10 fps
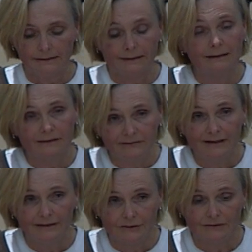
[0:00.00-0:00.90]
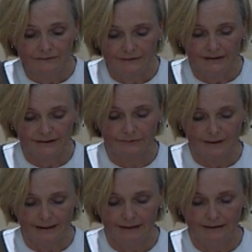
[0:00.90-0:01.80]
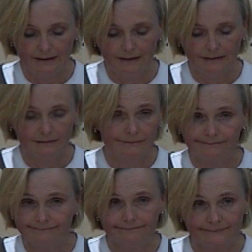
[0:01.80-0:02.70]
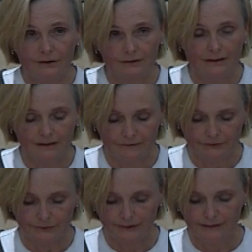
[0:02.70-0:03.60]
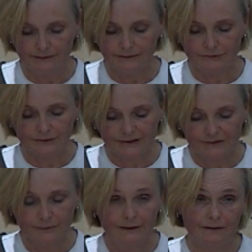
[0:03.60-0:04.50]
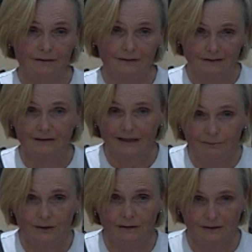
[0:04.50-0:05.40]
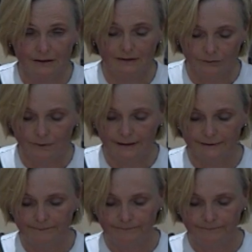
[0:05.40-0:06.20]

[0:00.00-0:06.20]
Take advantage of this right and don't take it for granted. Trust me, it can be taken away.